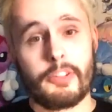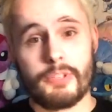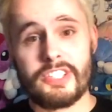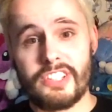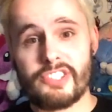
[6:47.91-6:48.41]
the
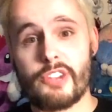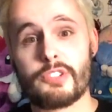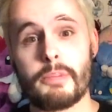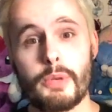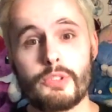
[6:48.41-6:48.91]
reason I chose
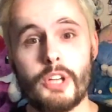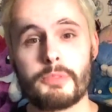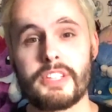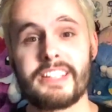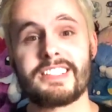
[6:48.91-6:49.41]

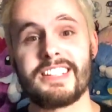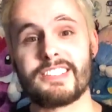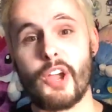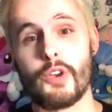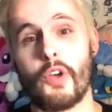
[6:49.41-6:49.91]
Kabutops in this
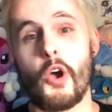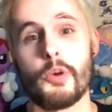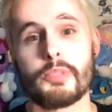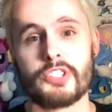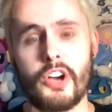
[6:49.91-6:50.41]
list over
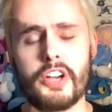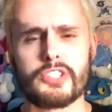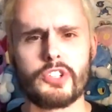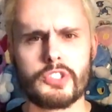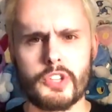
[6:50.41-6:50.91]
Omastar
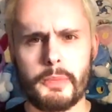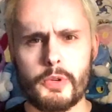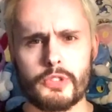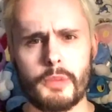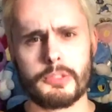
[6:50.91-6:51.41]
is because
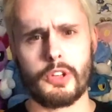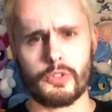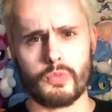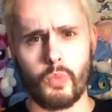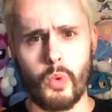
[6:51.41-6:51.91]
Kabutops
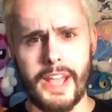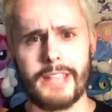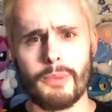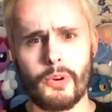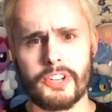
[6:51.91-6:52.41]
looks
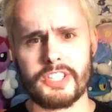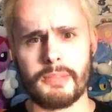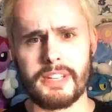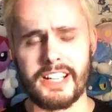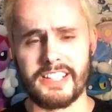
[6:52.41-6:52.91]
way more
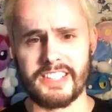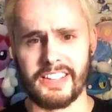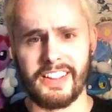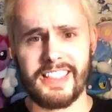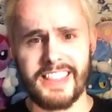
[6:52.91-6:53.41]

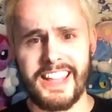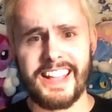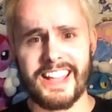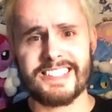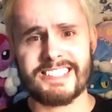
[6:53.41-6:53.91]
intimidating. The
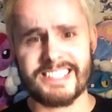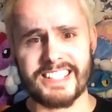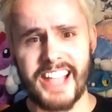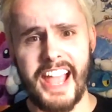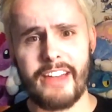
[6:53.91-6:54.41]
thing is
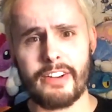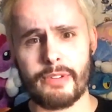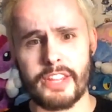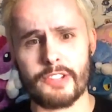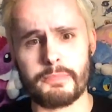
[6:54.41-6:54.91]
scary
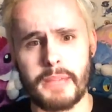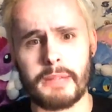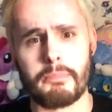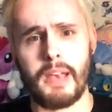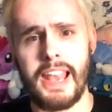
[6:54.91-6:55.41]
with those
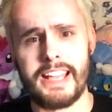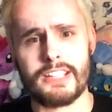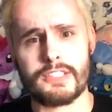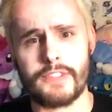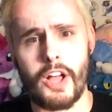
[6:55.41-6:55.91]
big
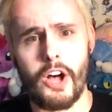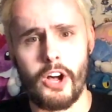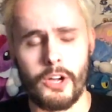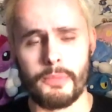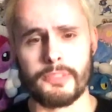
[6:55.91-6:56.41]
blades for
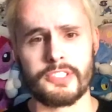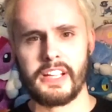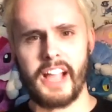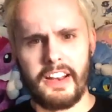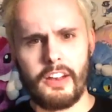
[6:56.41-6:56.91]
arms.
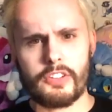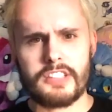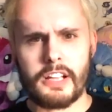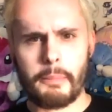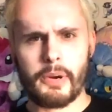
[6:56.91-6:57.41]
It kind of
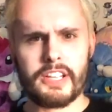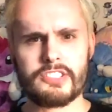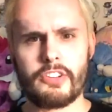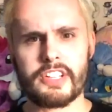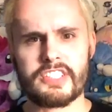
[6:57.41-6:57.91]
looks like a
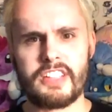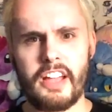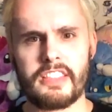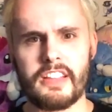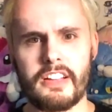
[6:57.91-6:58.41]
prehistoric
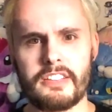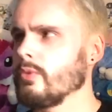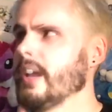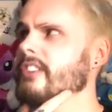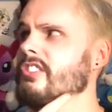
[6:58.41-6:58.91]
Scyther.
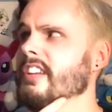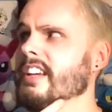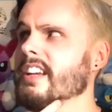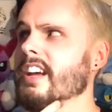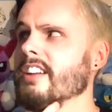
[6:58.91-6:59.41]
Well actually,
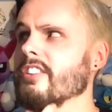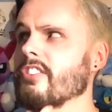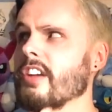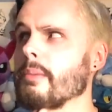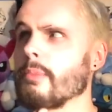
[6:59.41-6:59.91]
it kind of
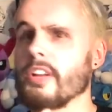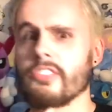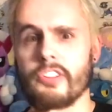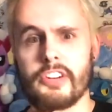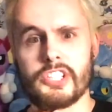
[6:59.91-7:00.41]
looks like a
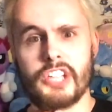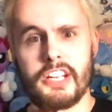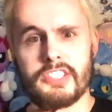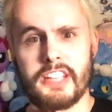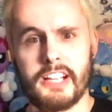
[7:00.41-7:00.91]
prehistoric
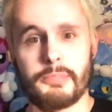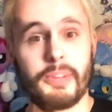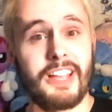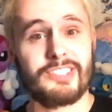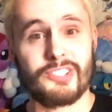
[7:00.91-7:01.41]
Genesect, but
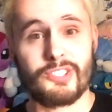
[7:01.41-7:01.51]
that's a